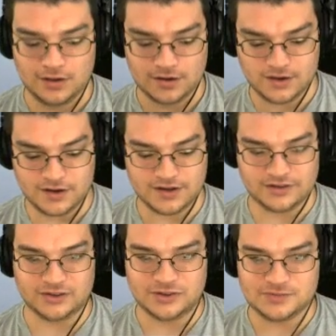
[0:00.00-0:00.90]
Alright,
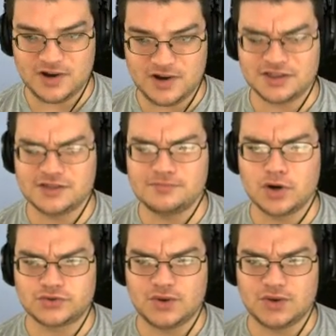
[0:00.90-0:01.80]
so we spawned in the
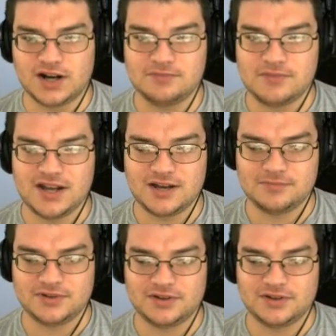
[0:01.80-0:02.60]
Most Wanted map,